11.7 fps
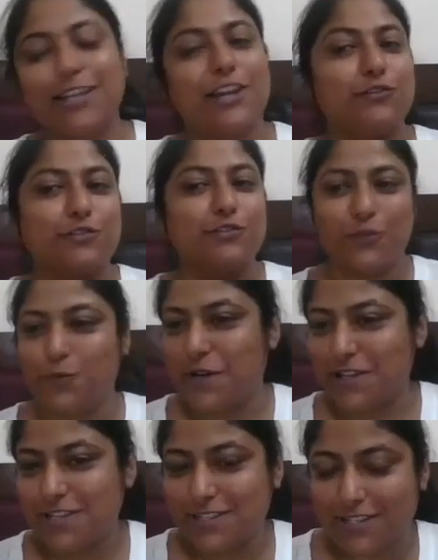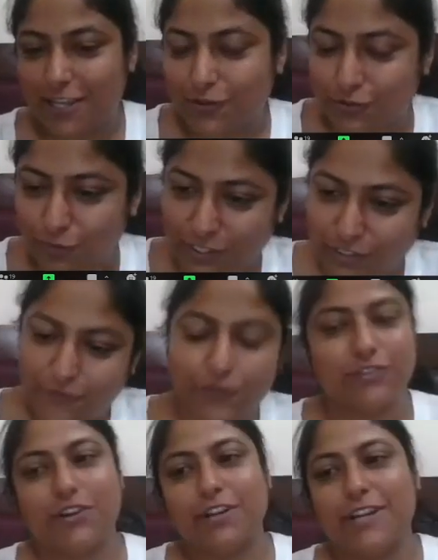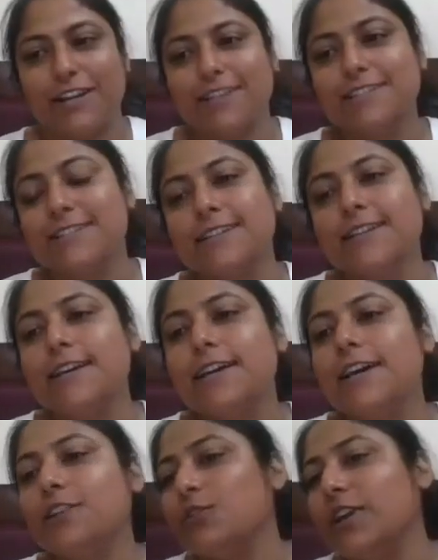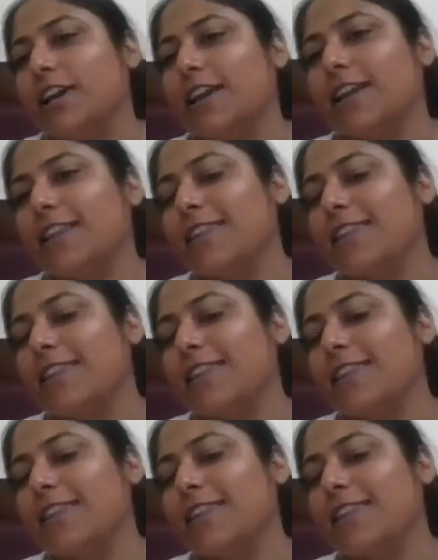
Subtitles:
Thank you so much. Thank you so much for joining us today.